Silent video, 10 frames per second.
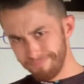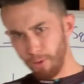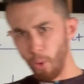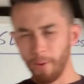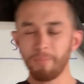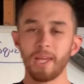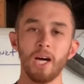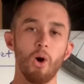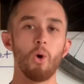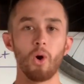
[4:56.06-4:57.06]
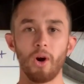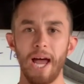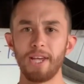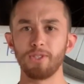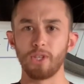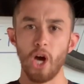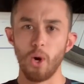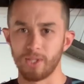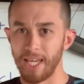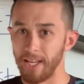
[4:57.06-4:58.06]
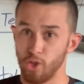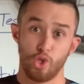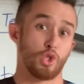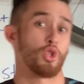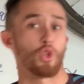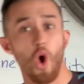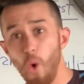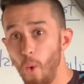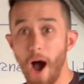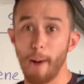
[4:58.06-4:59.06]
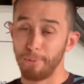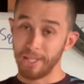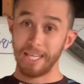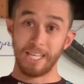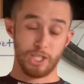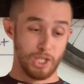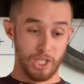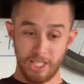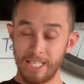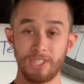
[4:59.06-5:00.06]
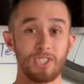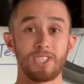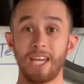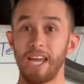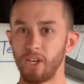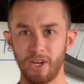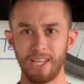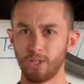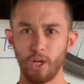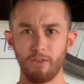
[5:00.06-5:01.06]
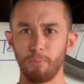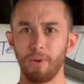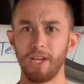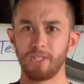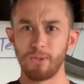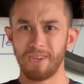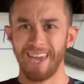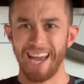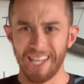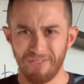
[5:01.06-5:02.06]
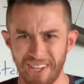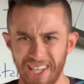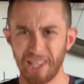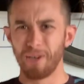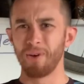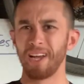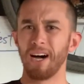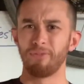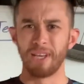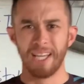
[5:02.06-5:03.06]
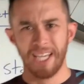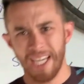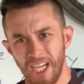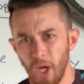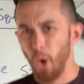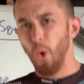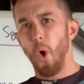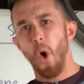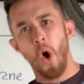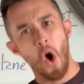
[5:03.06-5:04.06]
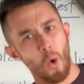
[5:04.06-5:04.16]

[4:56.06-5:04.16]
poor. Or as you go, it's like so wobbly, it's just insane. Your knees all over the place, you can't even get low enough, and oh,